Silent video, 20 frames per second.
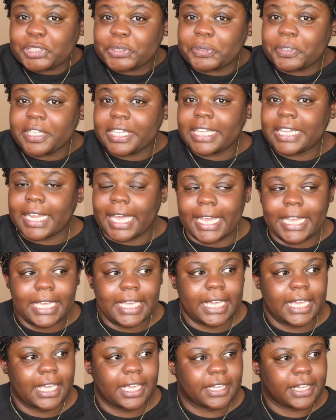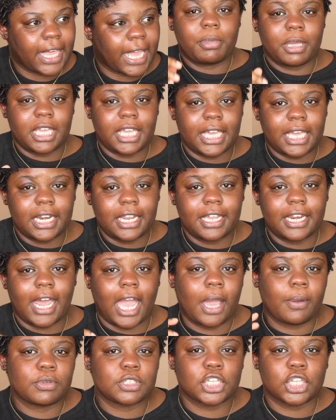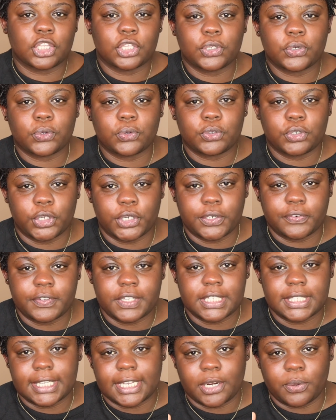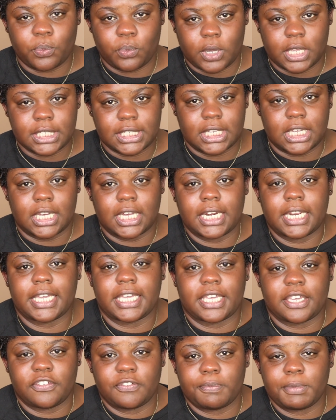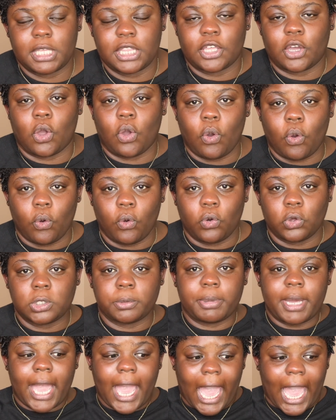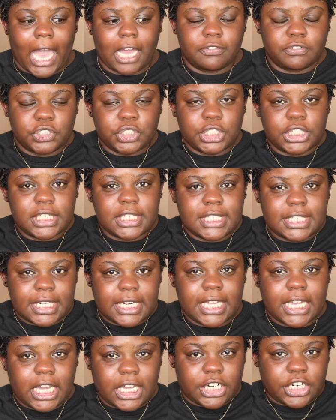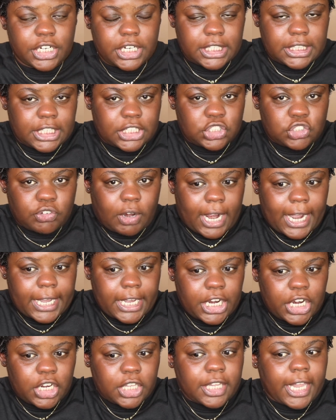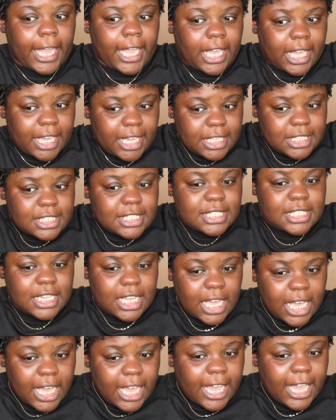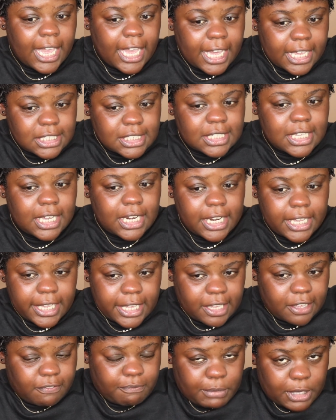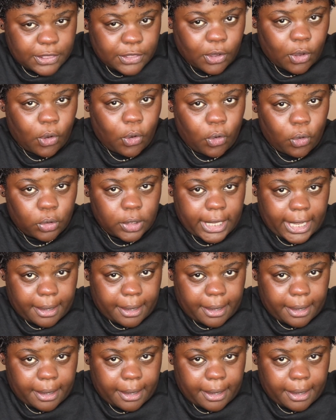Truly like it. Like beginning, I was a little nervous that it wasn't gonna give me the hold, but after sitting underneath the dryer, like it's it's gonna give me the hold.